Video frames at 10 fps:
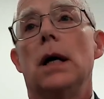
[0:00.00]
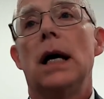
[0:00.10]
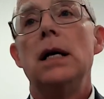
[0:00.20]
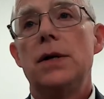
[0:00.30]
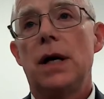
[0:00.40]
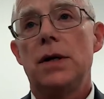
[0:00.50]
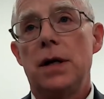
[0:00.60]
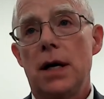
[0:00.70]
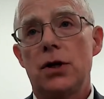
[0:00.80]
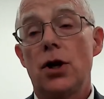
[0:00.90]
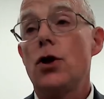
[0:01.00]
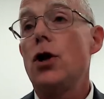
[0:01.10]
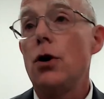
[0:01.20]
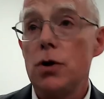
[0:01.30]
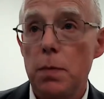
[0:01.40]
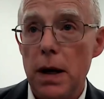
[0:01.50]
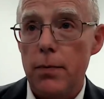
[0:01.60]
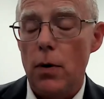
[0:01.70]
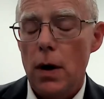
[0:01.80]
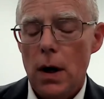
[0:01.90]
And he says this to those
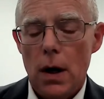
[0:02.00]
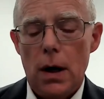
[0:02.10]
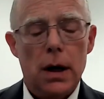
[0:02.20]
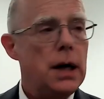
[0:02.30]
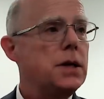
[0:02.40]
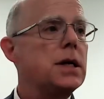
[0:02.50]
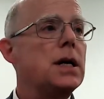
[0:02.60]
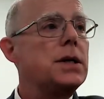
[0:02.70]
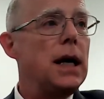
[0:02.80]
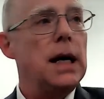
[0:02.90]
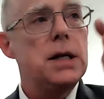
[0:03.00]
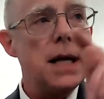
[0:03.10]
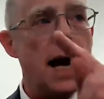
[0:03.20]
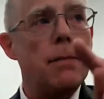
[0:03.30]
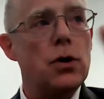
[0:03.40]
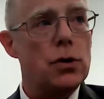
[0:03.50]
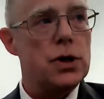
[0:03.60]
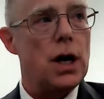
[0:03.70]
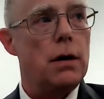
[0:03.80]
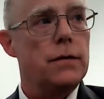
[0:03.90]
people. He says, examine
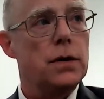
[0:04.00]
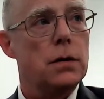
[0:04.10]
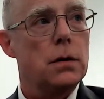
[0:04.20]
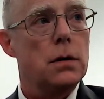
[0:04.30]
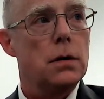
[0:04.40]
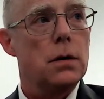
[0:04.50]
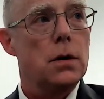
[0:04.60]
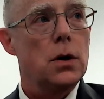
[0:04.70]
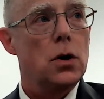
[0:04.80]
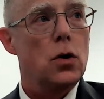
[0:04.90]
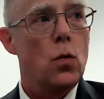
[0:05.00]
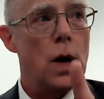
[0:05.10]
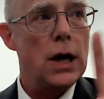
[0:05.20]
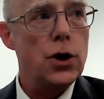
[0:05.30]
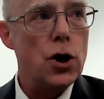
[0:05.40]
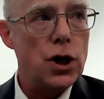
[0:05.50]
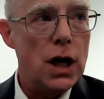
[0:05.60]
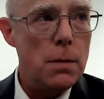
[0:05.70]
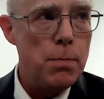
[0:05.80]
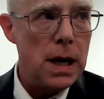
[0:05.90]
yourselves, whether
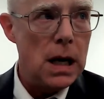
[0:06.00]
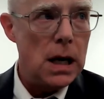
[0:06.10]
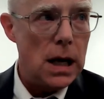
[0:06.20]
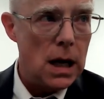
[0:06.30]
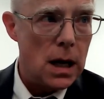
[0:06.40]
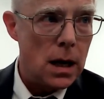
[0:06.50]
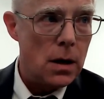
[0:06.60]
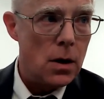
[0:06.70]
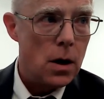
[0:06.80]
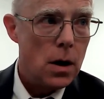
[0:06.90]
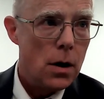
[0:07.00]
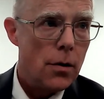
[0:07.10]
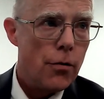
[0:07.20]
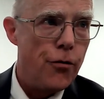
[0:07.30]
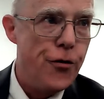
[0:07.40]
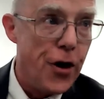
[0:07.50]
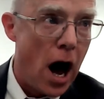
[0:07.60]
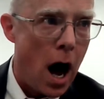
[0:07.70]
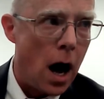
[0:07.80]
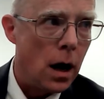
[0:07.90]
ye be in
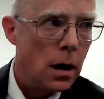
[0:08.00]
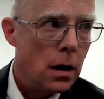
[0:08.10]
the